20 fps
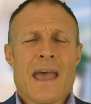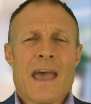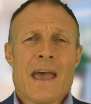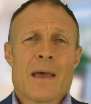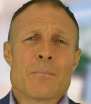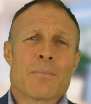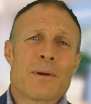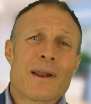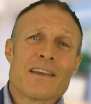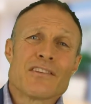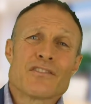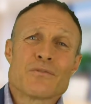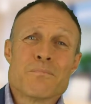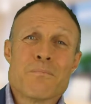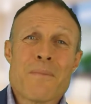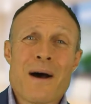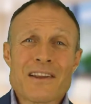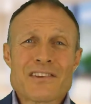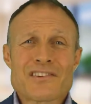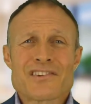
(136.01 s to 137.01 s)
and placed
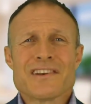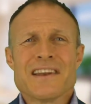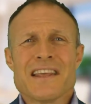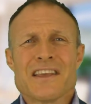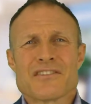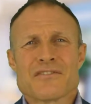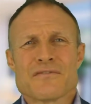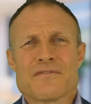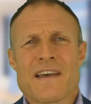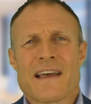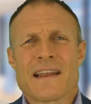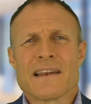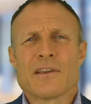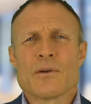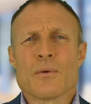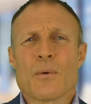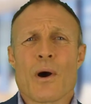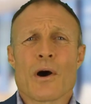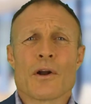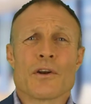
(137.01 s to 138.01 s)
much less
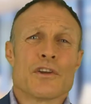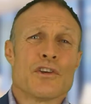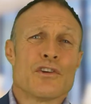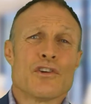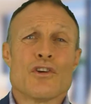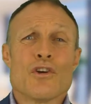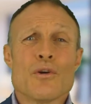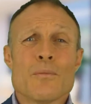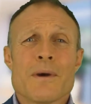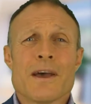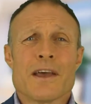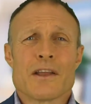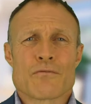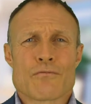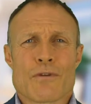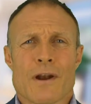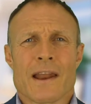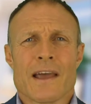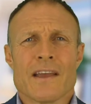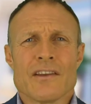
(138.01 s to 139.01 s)
value on humour in
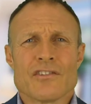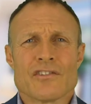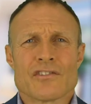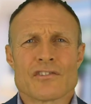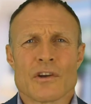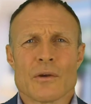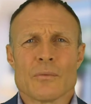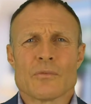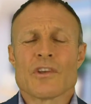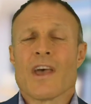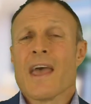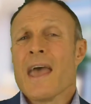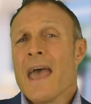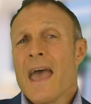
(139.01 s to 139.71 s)
relationships